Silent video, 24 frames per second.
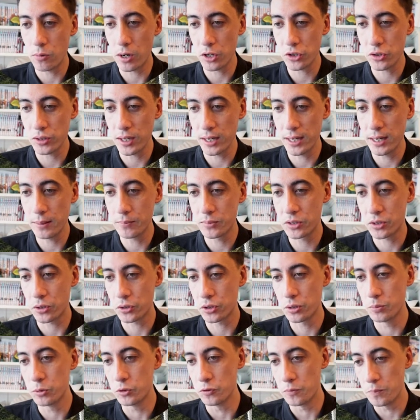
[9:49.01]
watch that hip
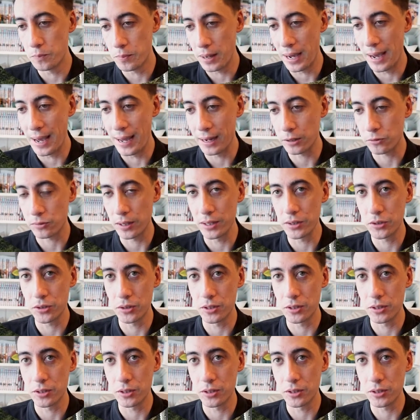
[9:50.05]
start to move back, right?